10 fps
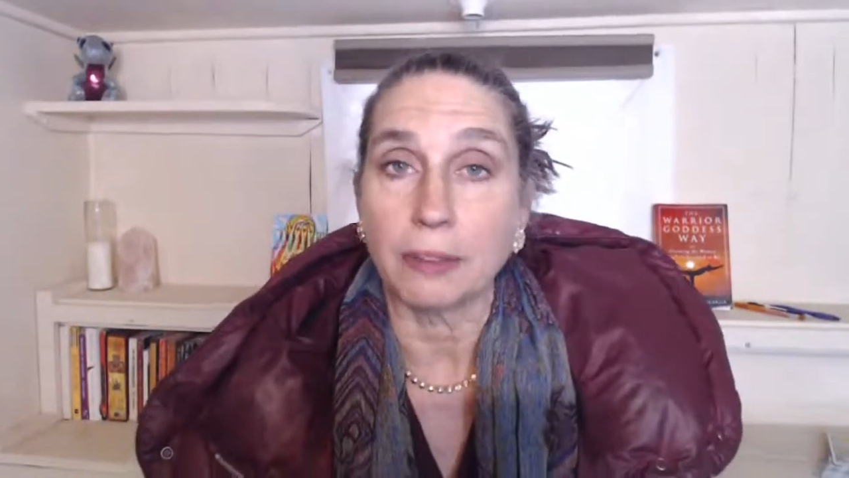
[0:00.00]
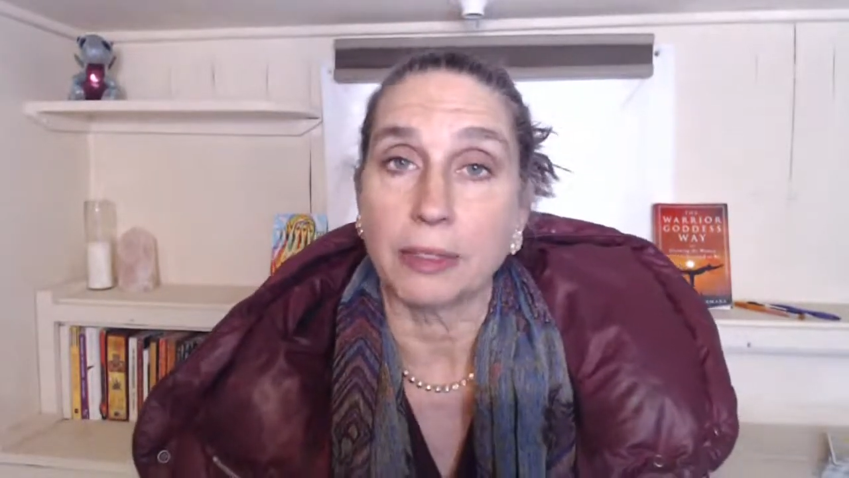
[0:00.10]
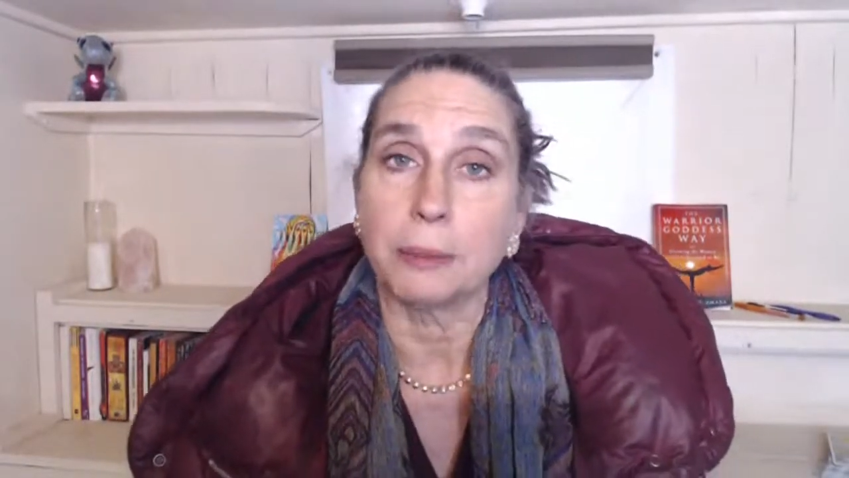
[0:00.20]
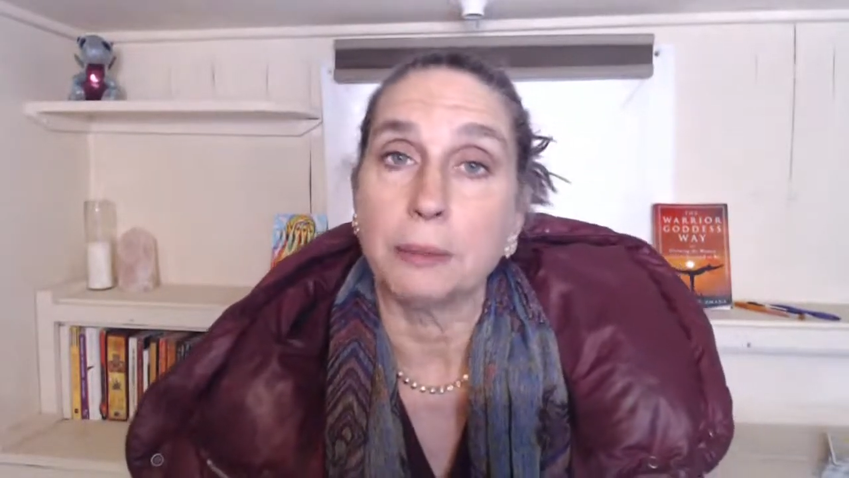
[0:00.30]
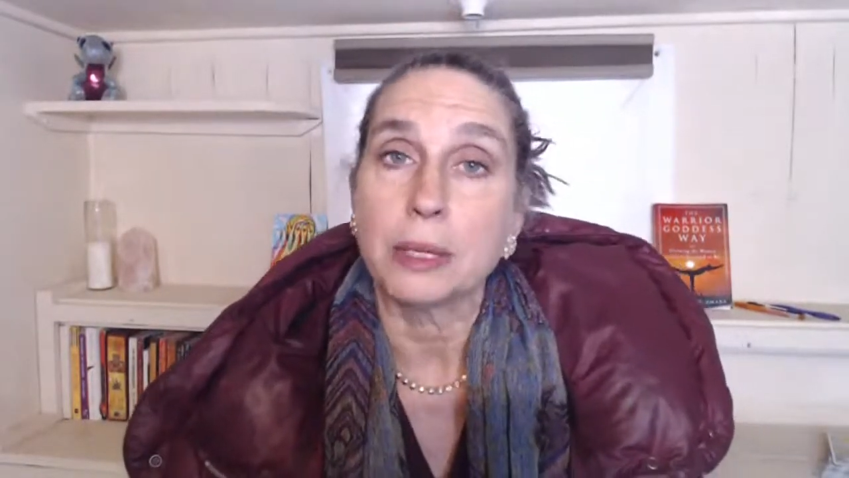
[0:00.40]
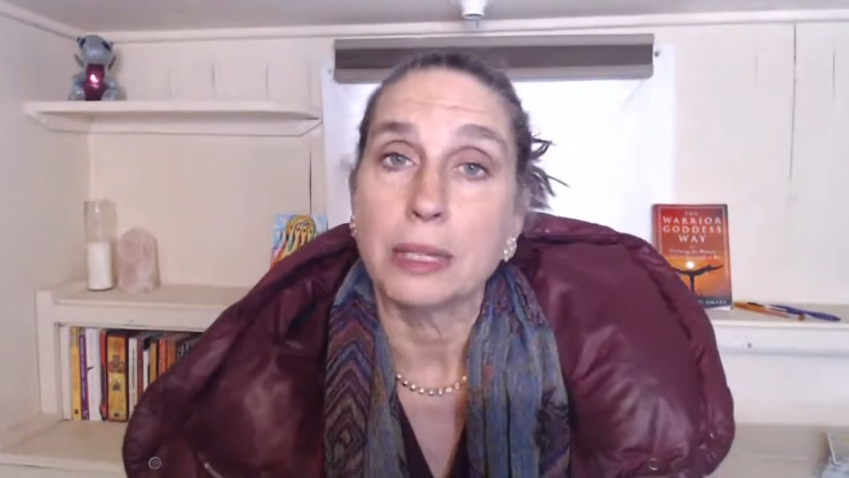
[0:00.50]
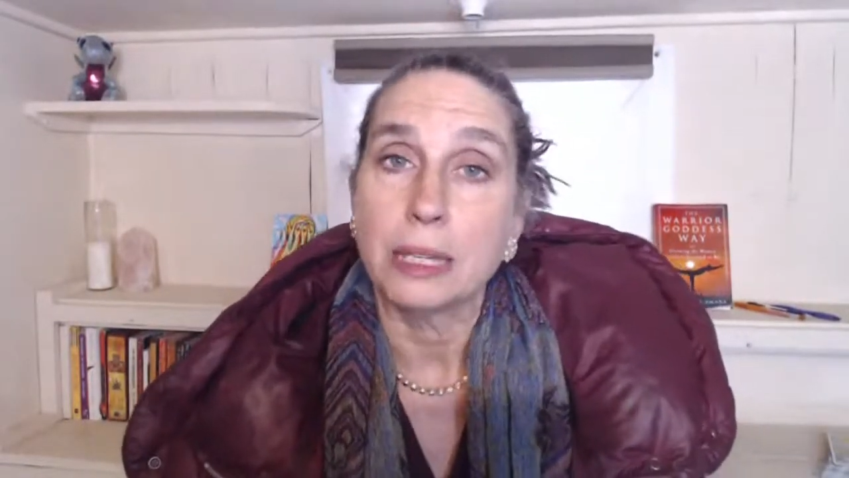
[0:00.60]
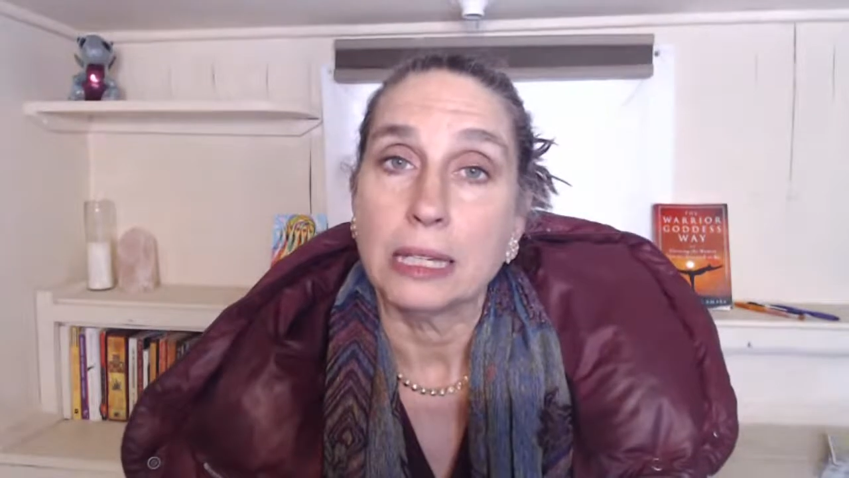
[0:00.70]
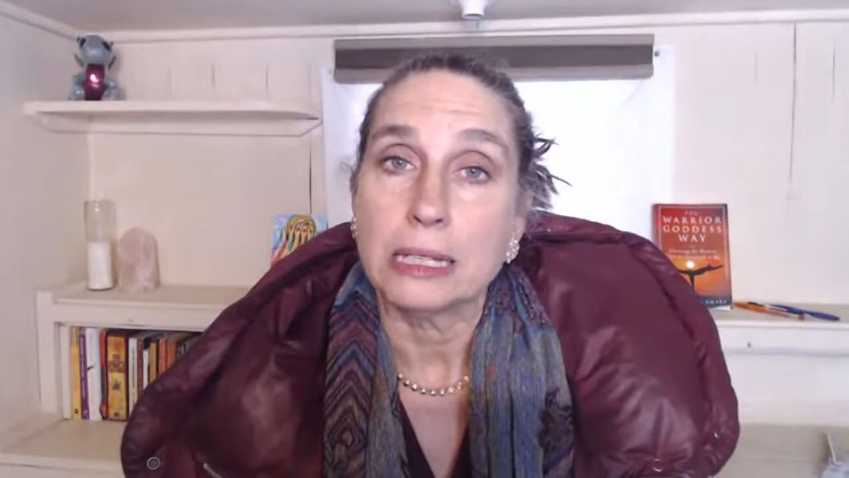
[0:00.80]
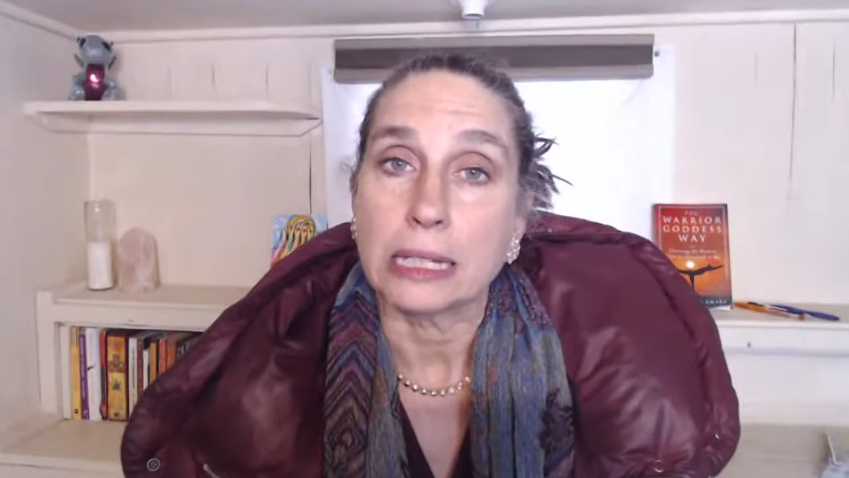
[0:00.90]
them
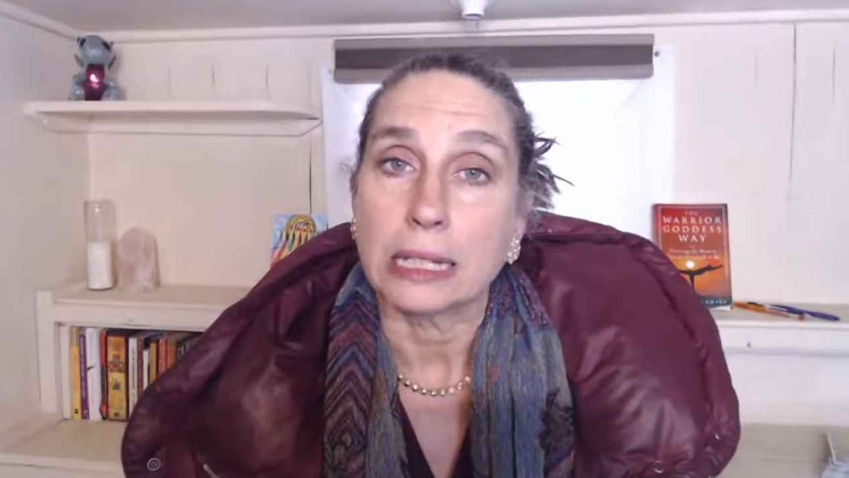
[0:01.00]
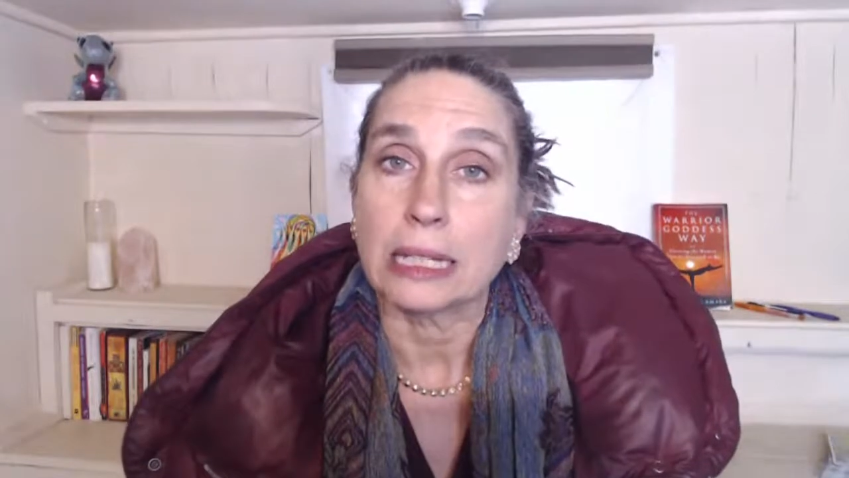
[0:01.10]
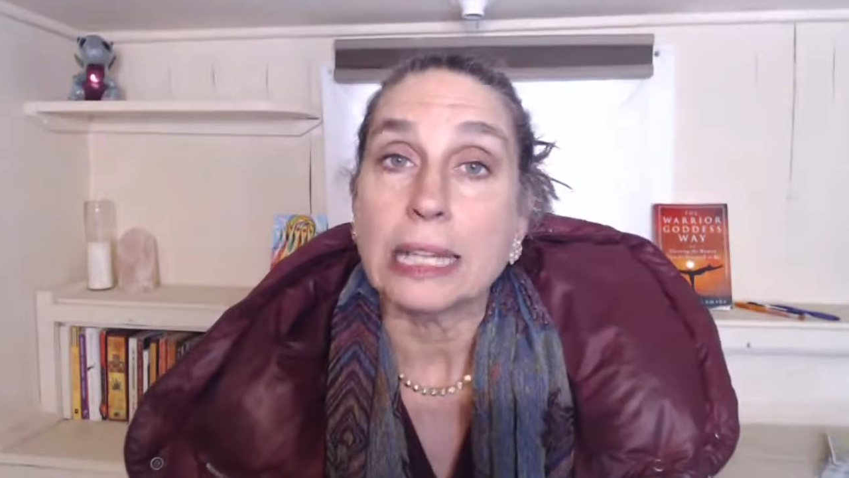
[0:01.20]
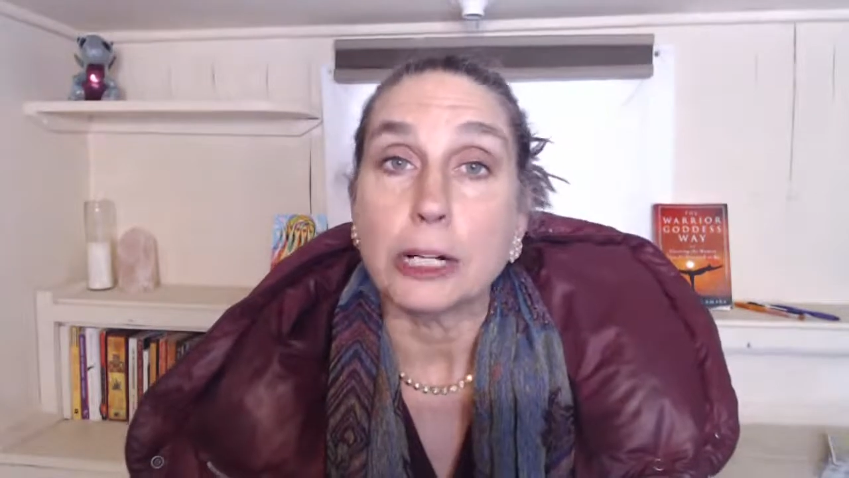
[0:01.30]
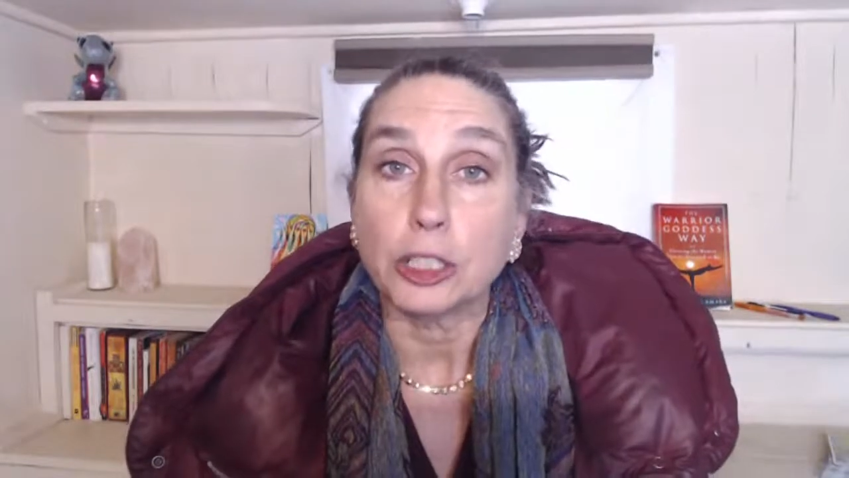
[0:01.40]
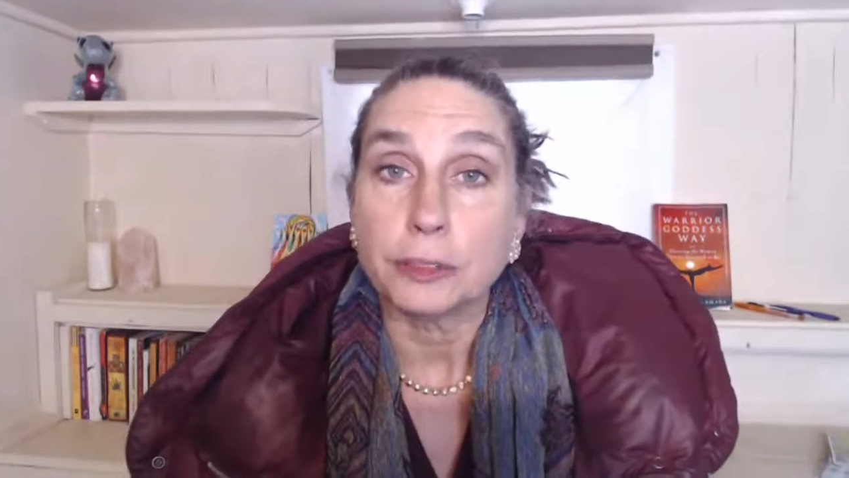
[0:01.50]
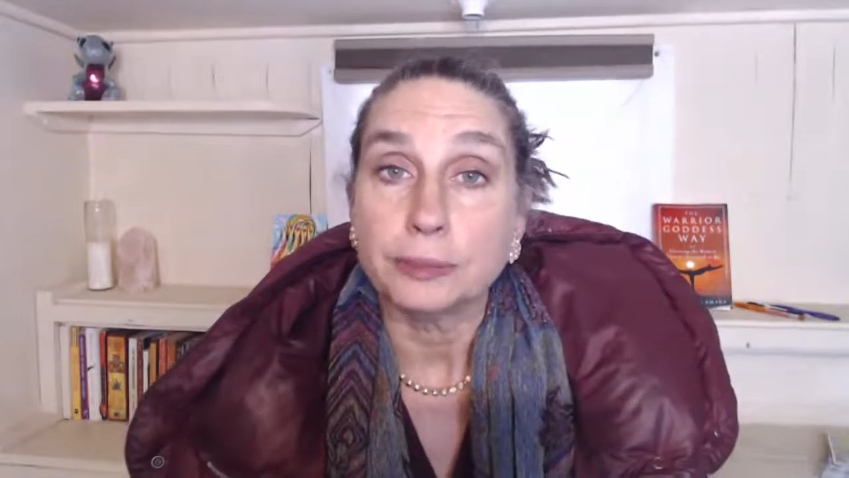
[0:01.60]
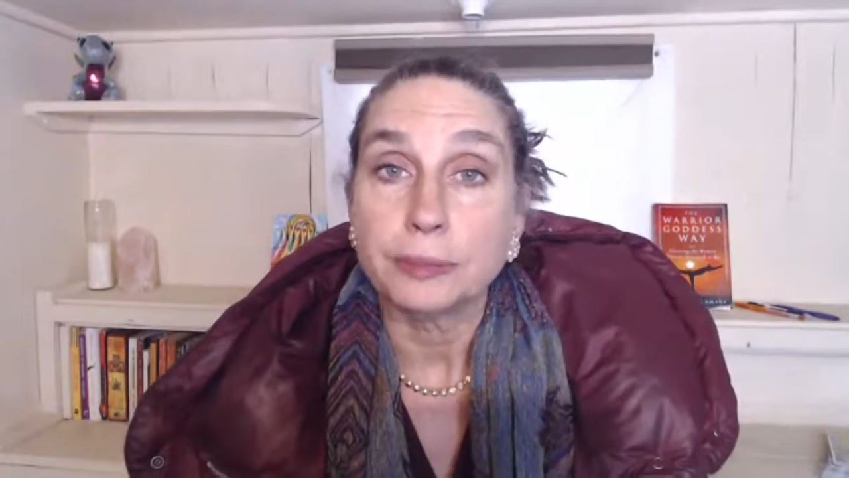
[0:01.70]
to clear.